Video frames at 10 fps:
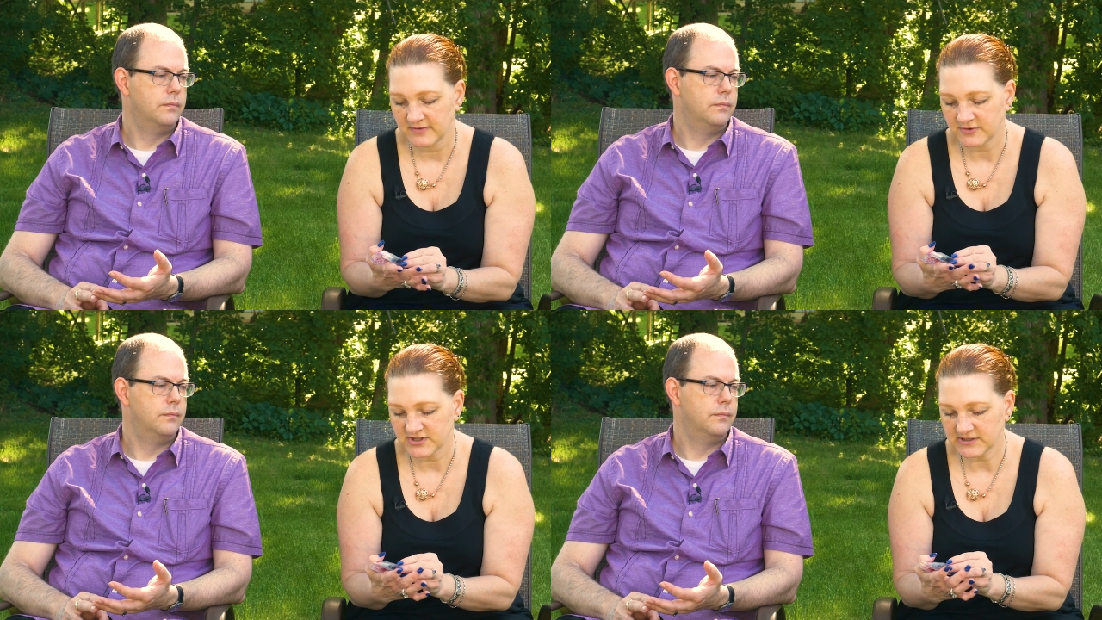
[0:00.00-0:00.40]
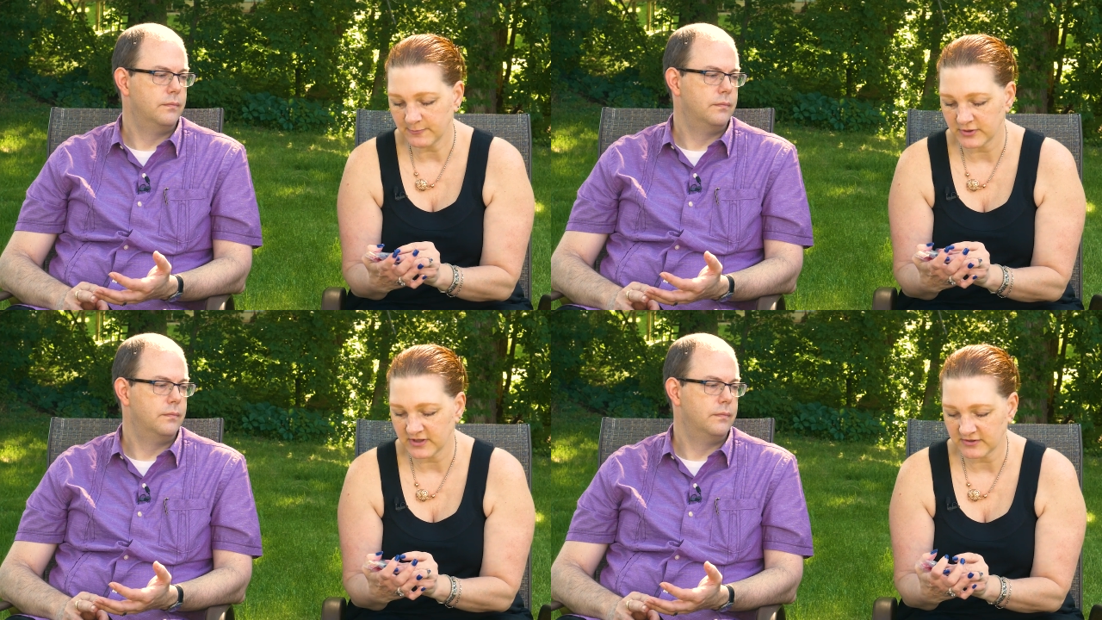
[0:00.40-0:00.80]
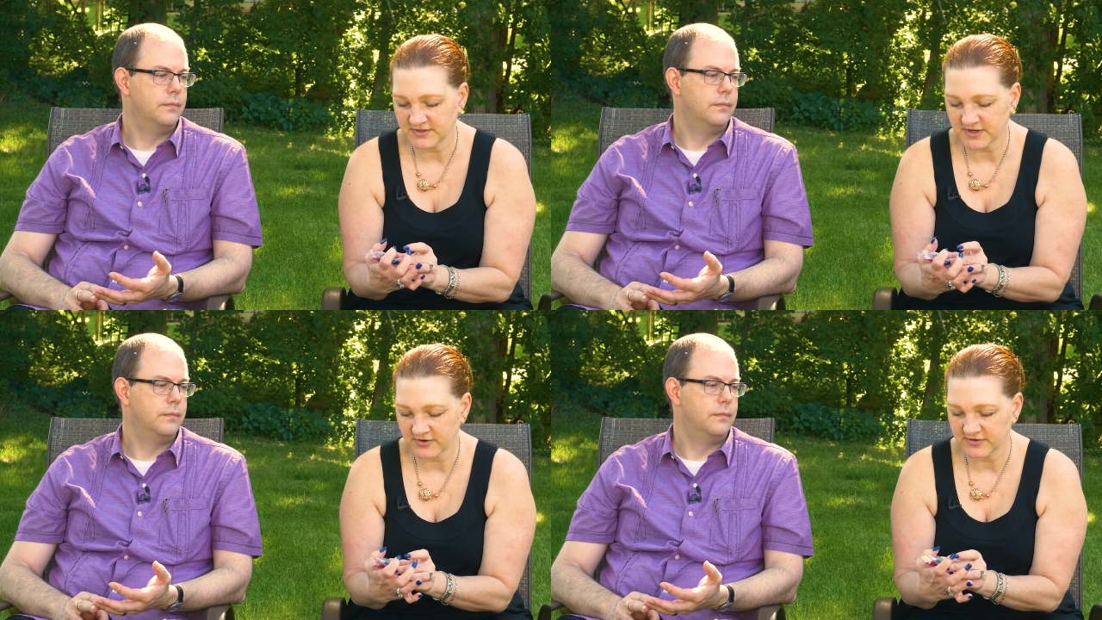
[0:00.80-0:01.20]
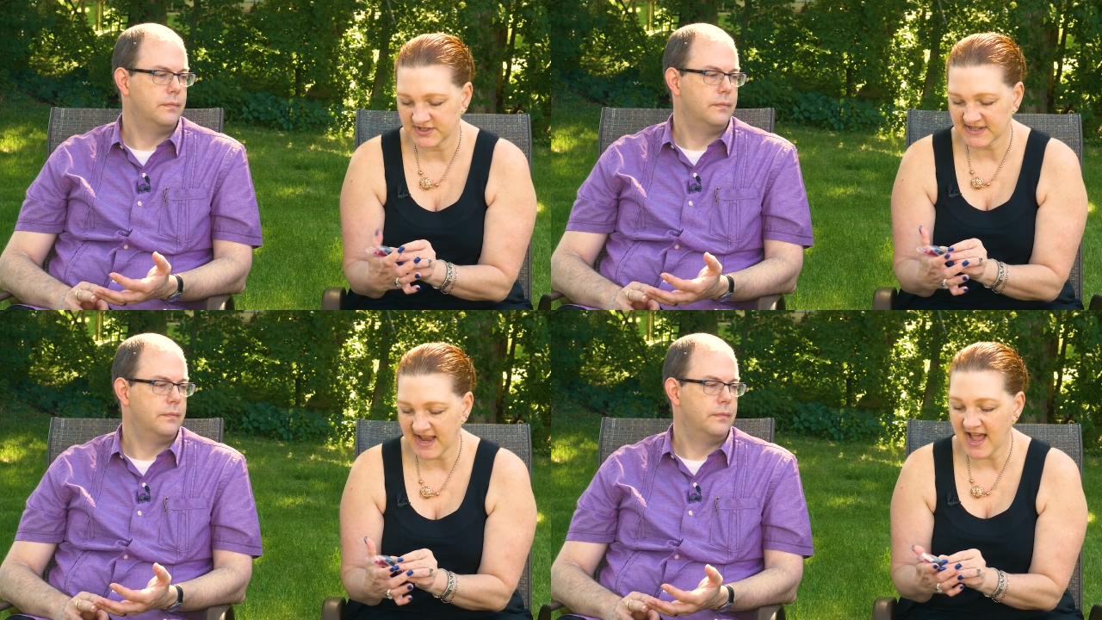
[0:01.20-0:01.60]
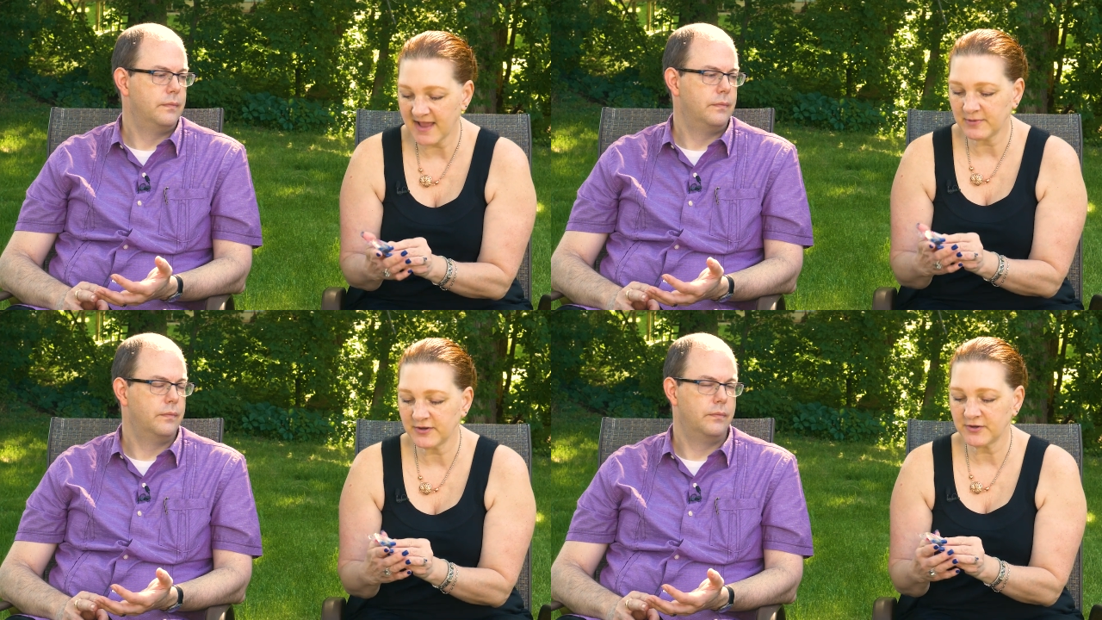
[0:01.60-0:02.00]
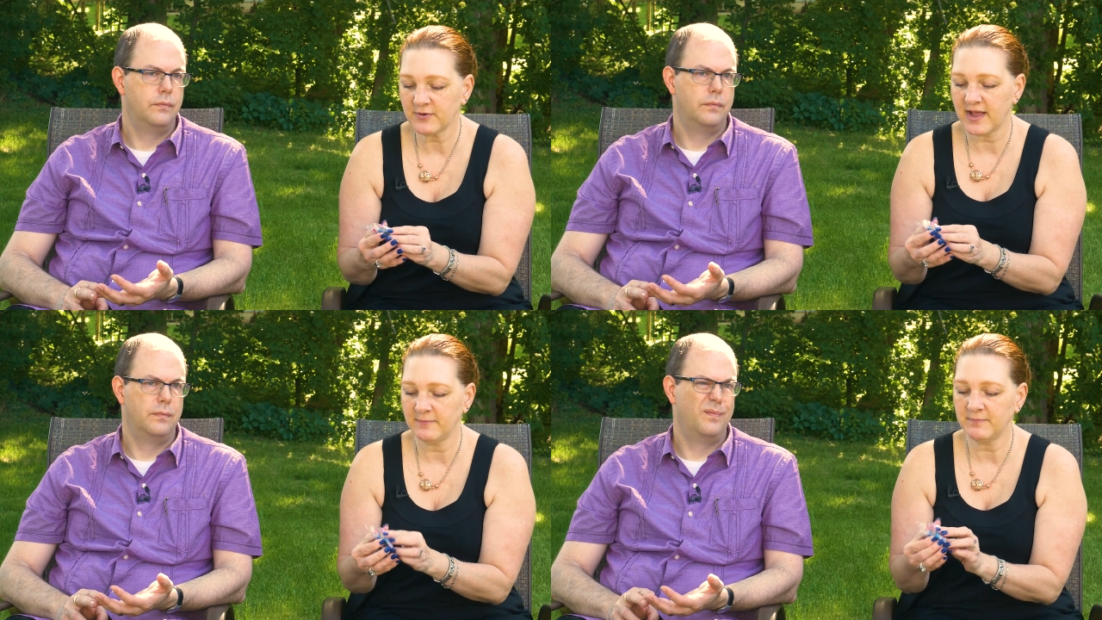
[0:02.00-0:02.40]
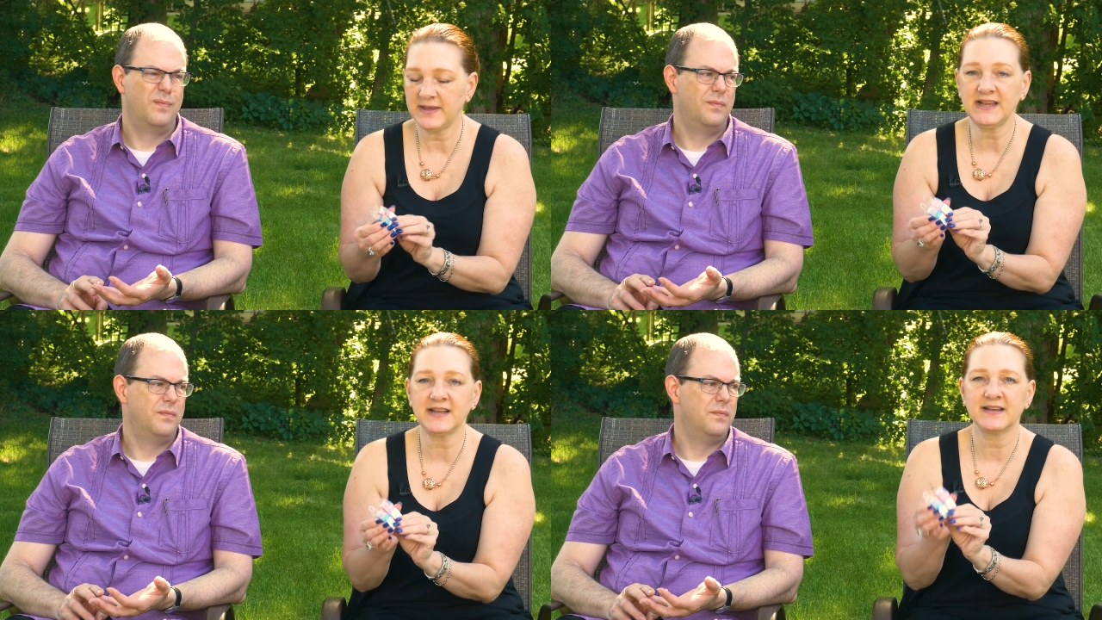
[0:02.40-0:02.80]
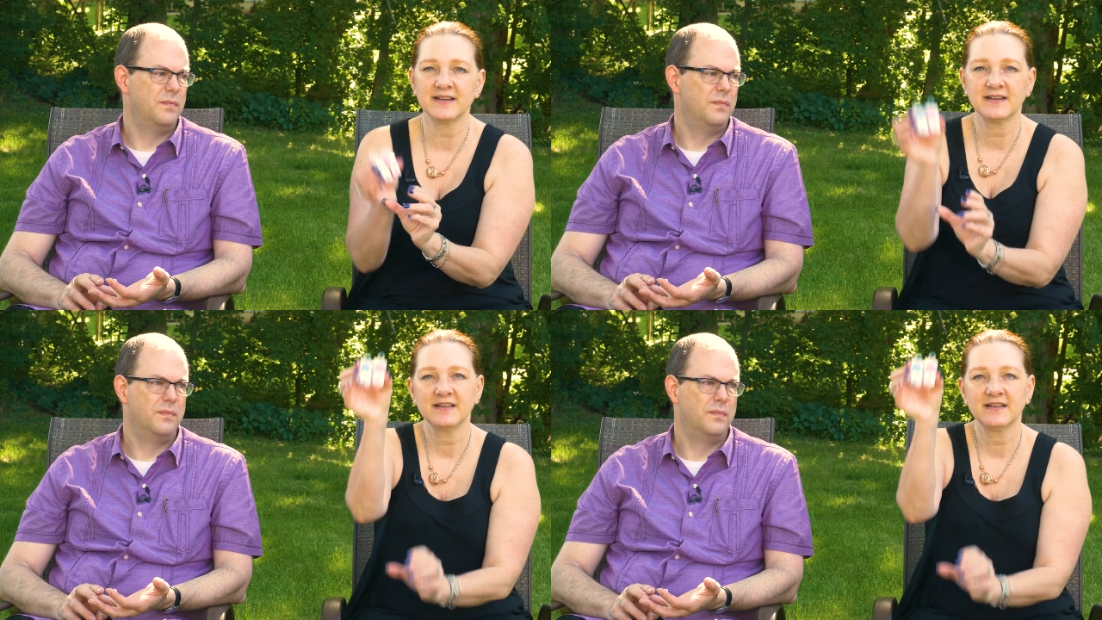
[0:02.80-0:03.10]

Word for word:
Speaker 1: there's slippery little suckers. Sky blue and pink.